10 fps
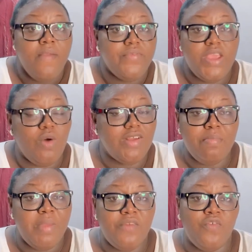it wasn't
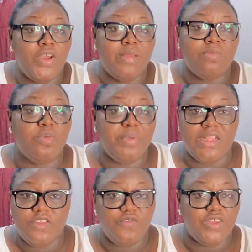meant for him to be
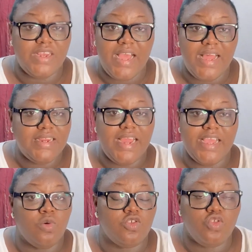in the finale. Like, he
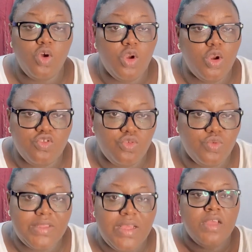was so close to
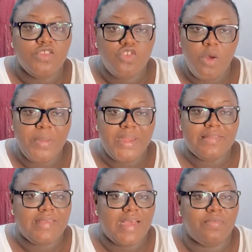it so many
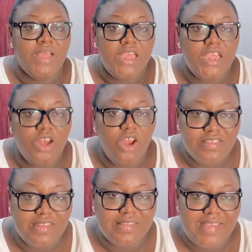times. He
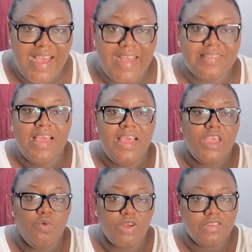lost the task.
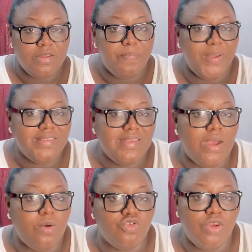He was the person
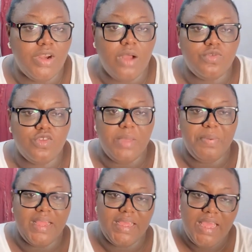that was run out to Ipe
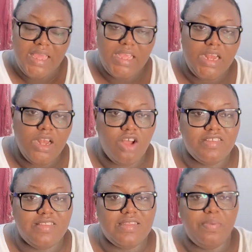Leng. He
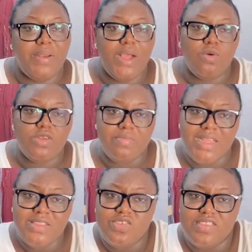lost it. Ipe Leng was
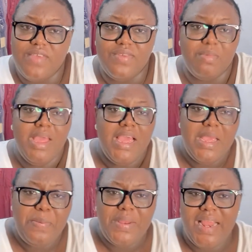meant to save him.
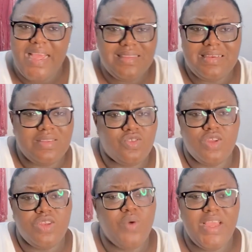Ipe Leng didn't. So
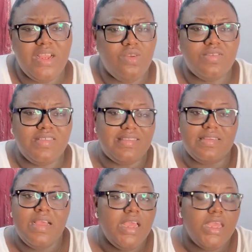the way he looks at it,
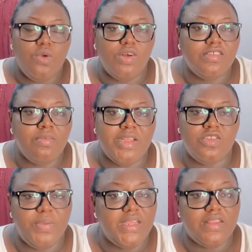he wasn't meant to
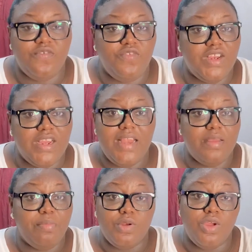be in the finale.
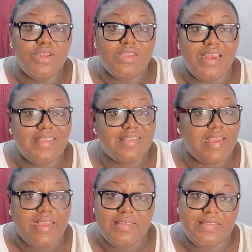But nonetheless, like
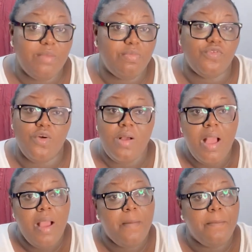I said before,
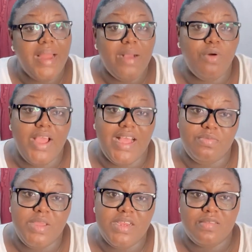Blackboi has
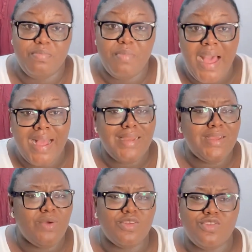made his mark, and he
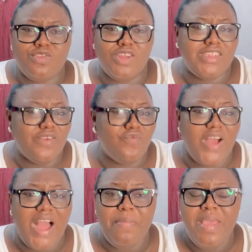was such a
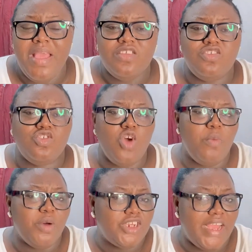vibe, so
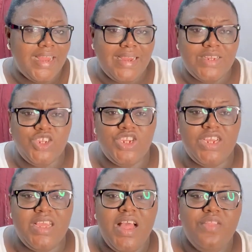much
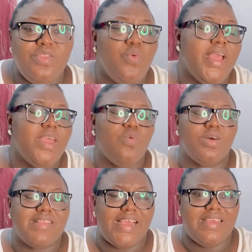energy. The way he
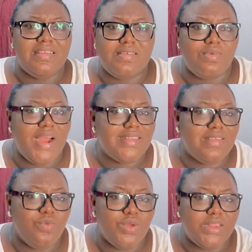was like
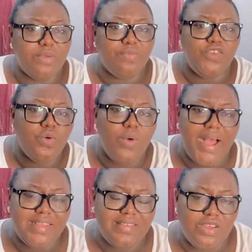interacting with the
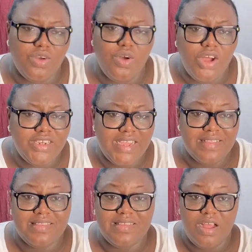viewers, the
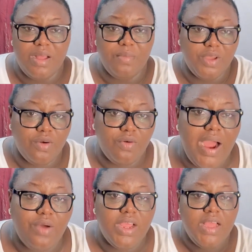audience, the
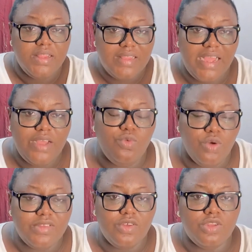crowd that
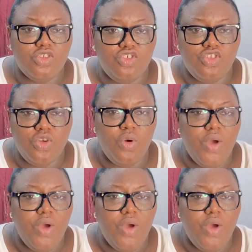was on the show,